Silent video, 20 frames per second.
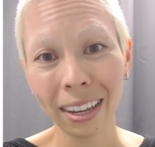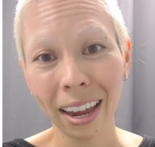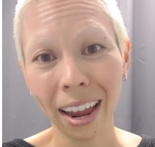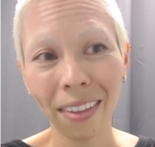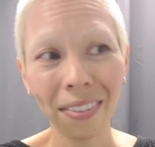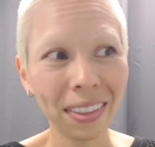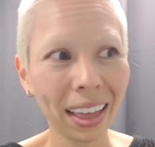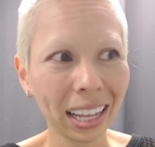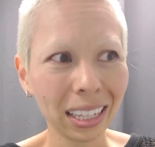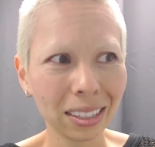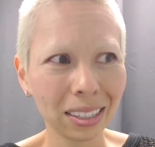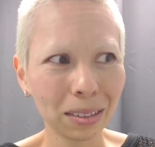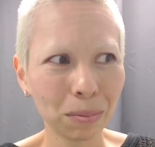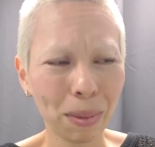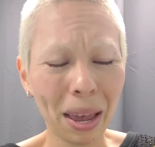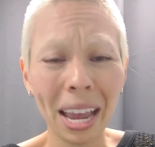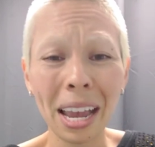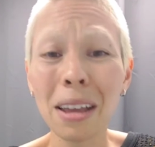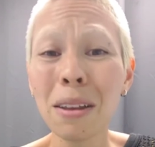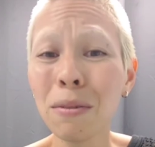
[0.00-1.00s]
And that's
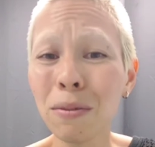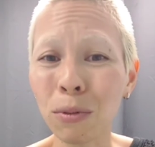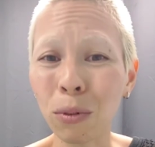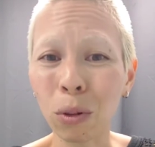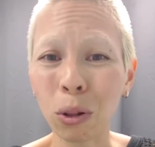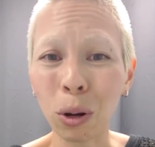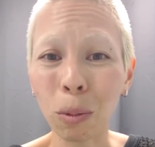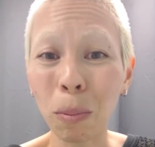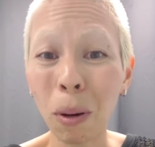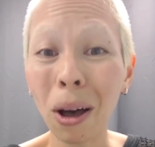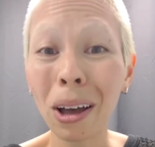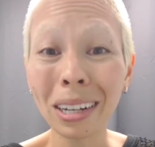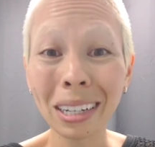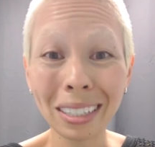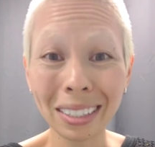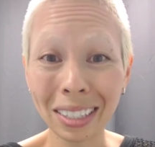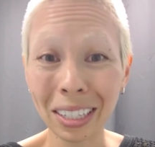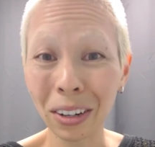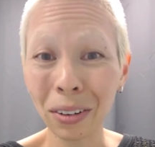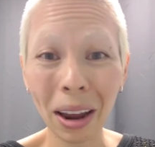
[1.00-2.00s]
painful. Our
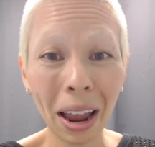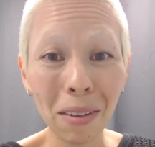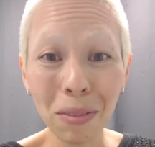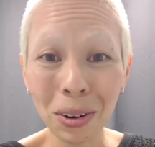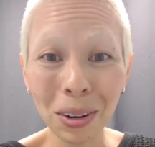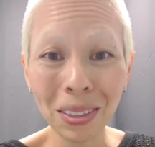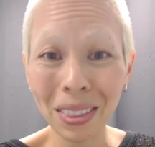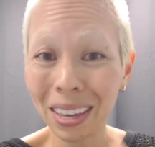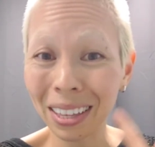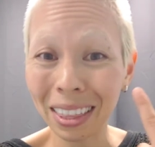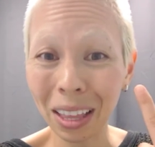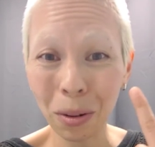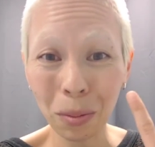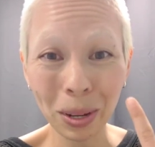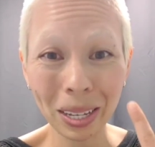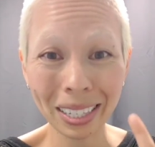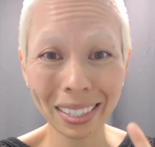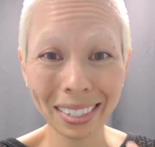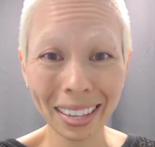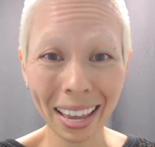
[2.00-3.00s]
bodies hear everything that
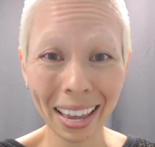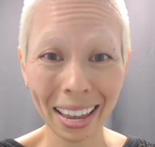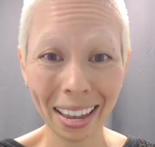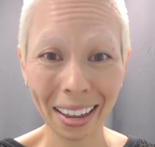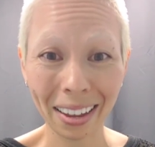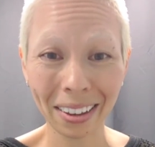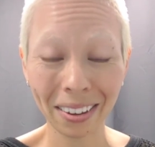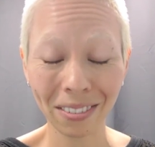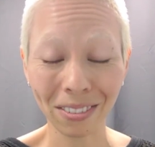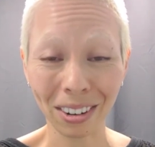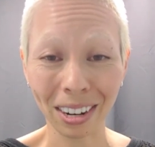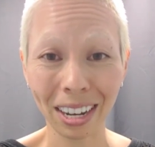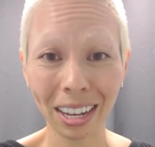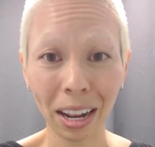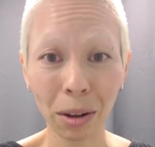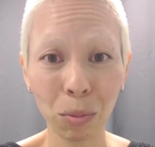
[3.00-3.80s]
we say, right?